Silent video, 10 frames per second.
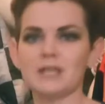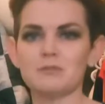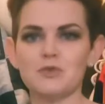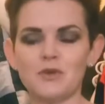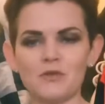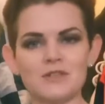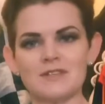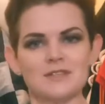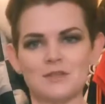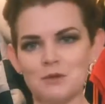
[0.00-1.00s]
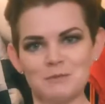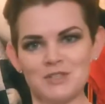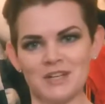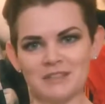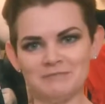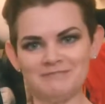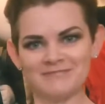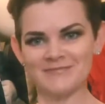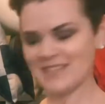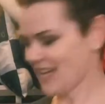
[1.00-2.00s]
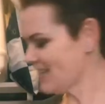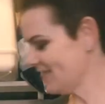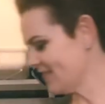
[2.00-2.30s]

we get to move over to the sewing machine, okay?